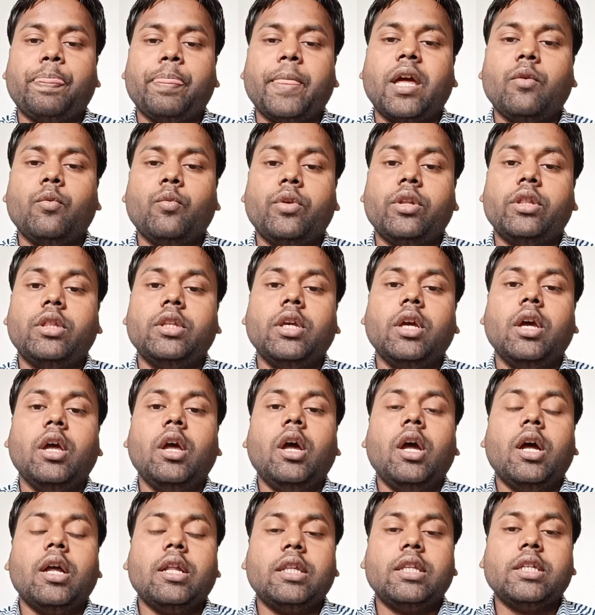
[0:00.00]
then only
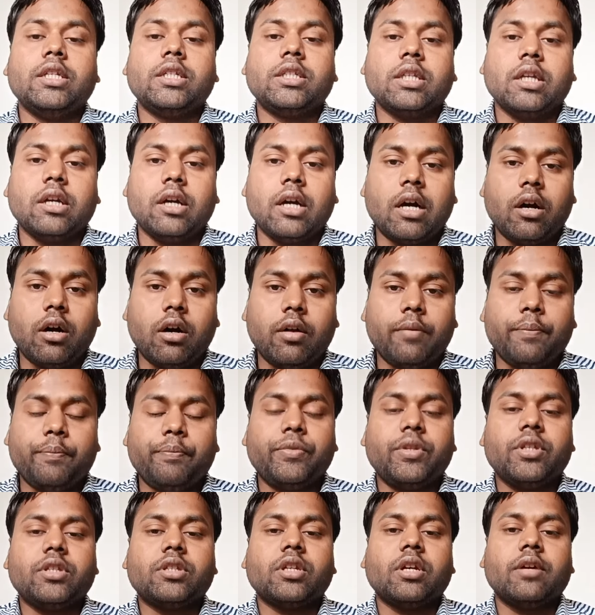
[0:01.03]
this
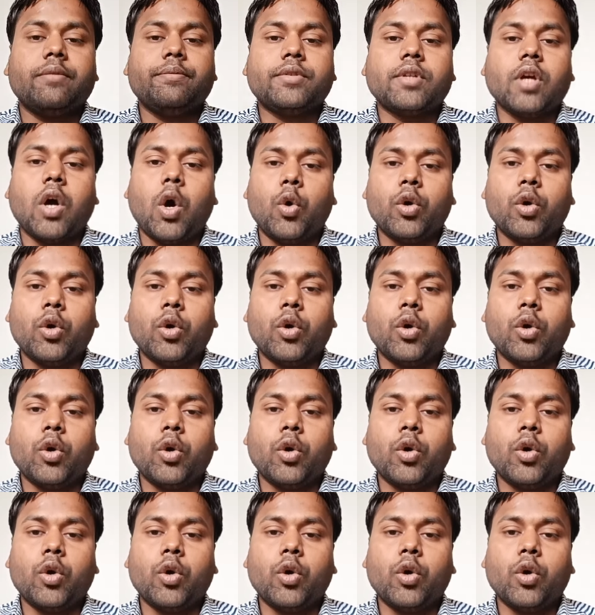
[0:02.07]
comes